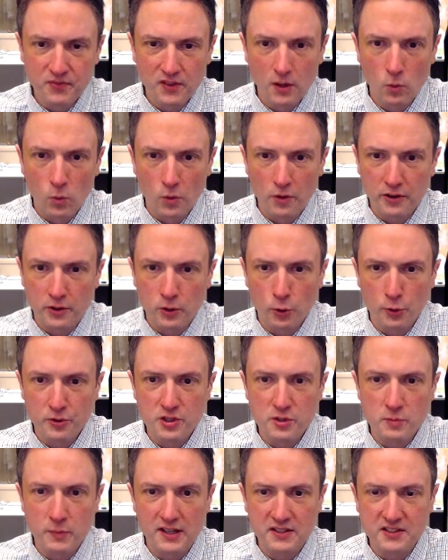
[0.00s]
One of the colder
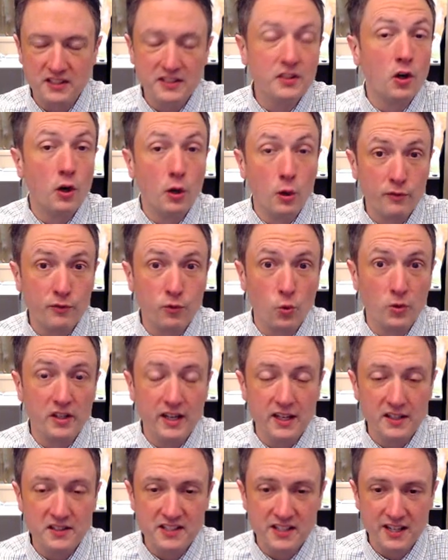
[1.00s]
spots in the lower
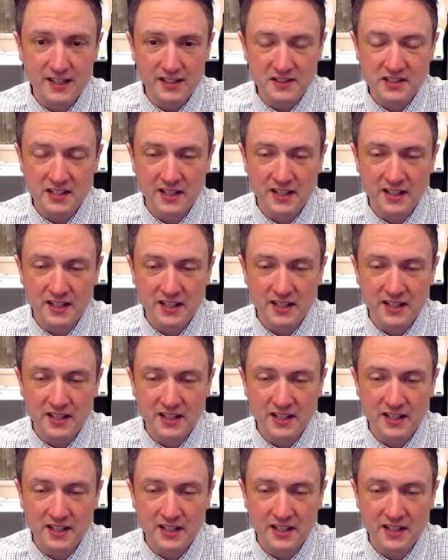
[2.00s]
48 states,